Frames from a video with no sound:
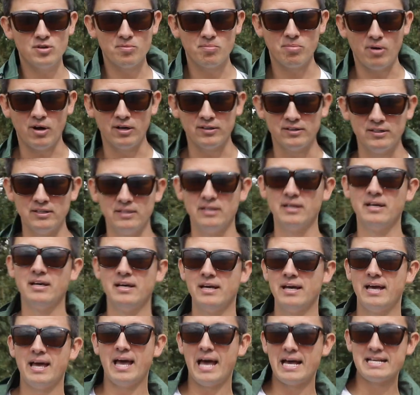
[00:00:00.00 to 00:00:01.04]
your body
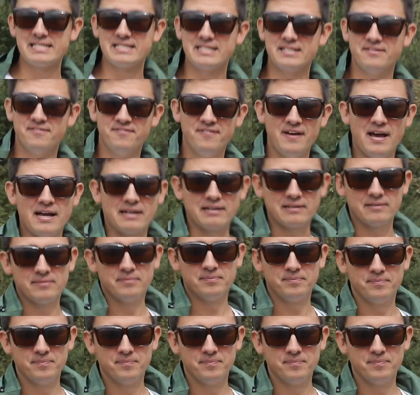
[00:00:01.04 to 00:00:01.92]
has an effect.